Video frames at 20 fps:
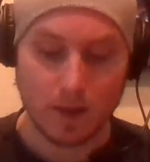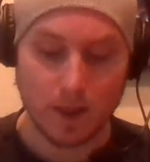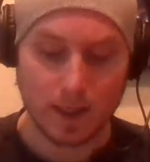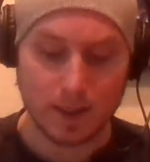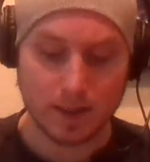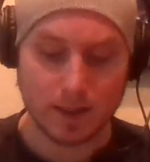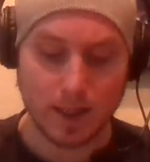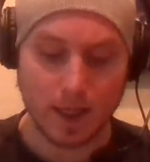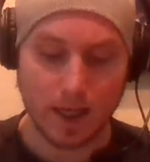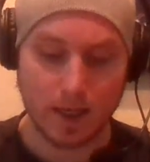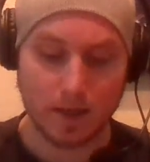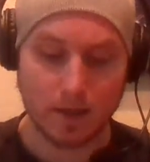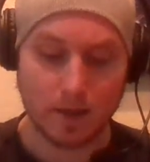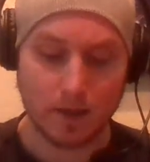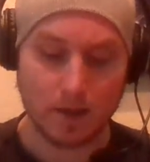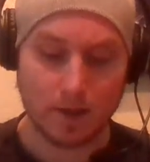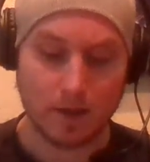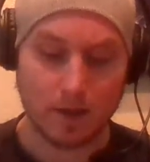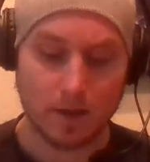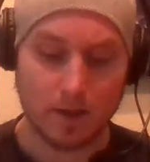let's say
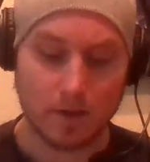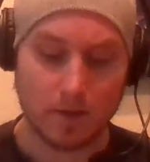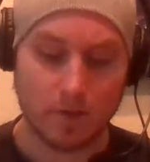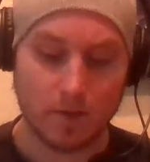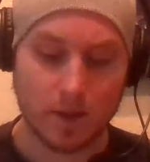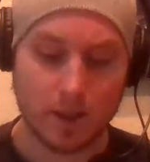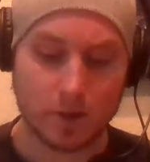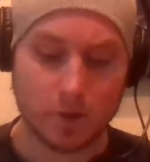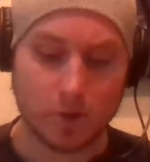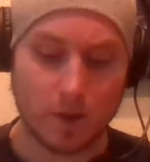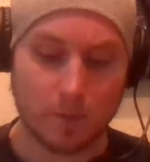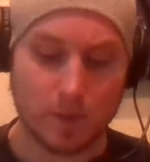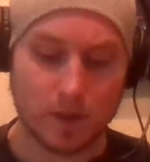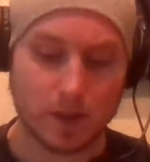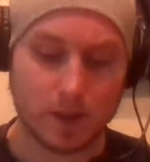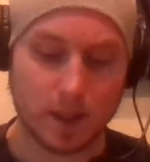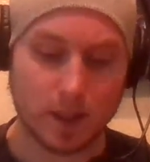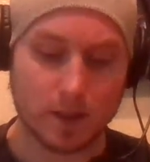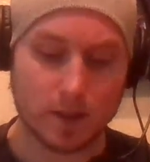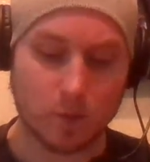this
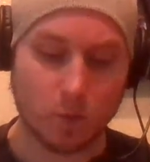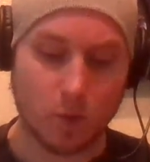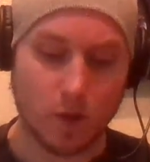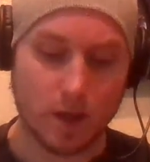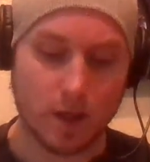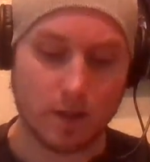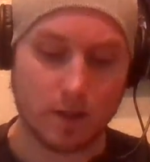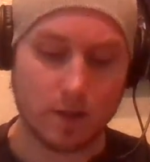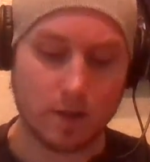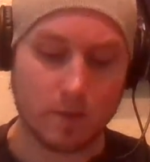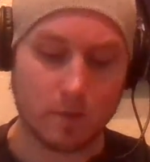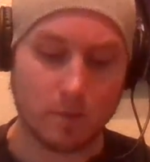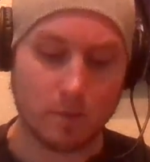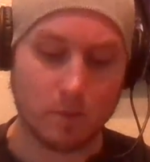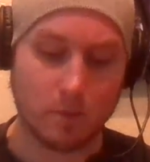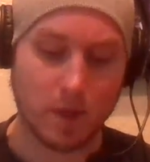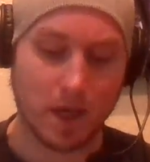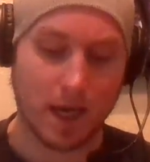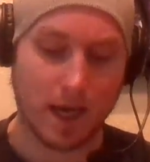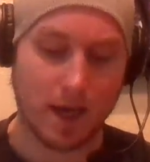represents one
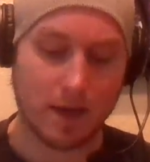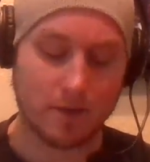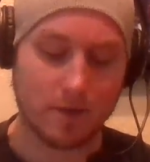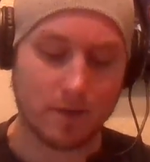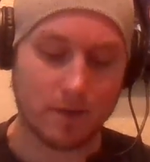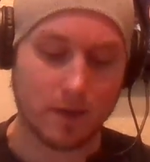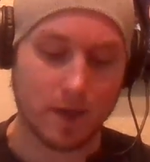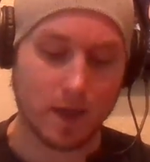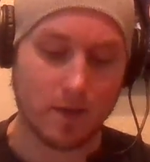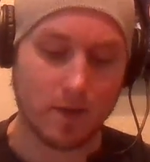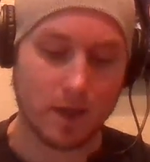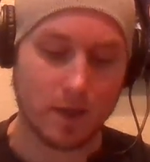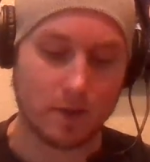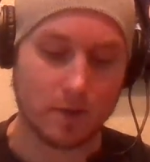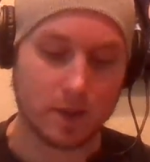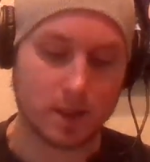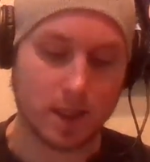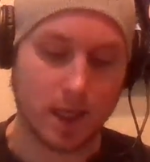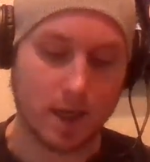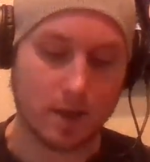path, and then
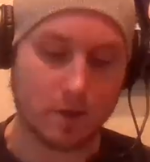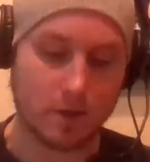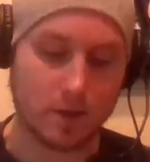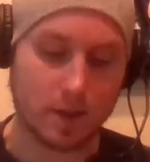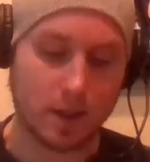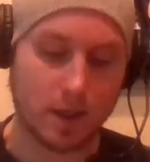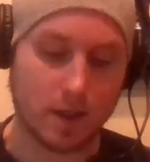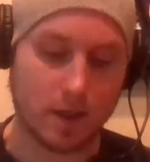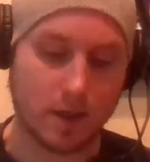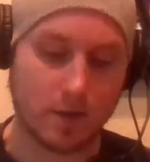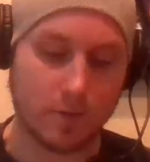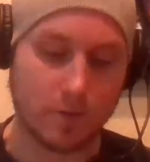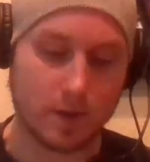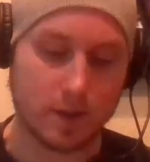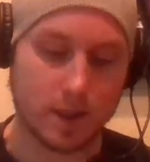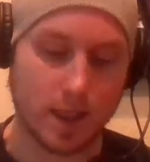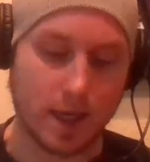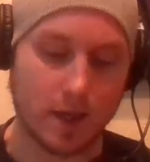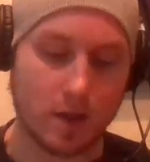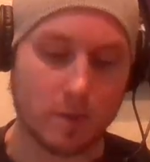you cycled here. And
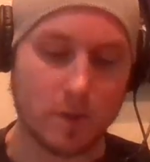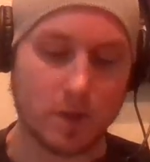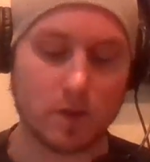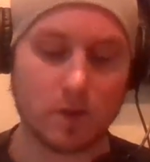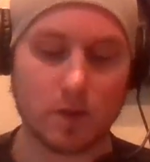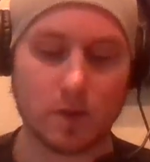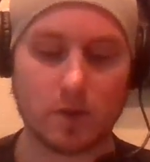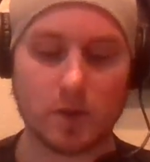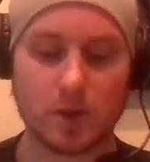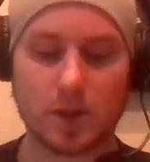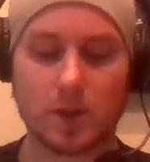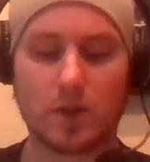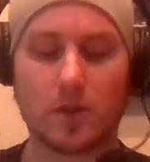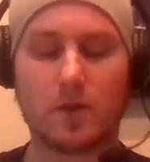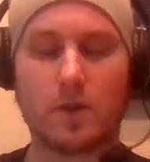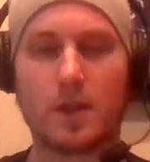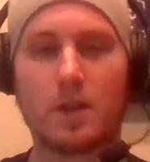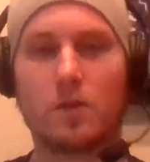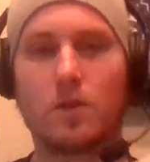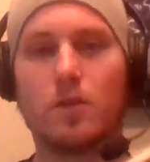for cycle, I'm going to do a little
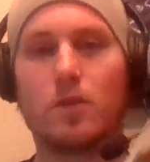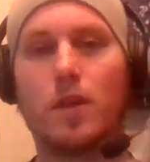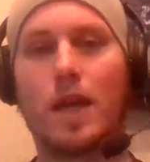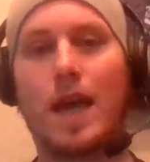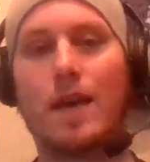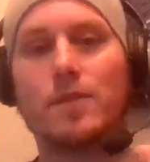circle or a little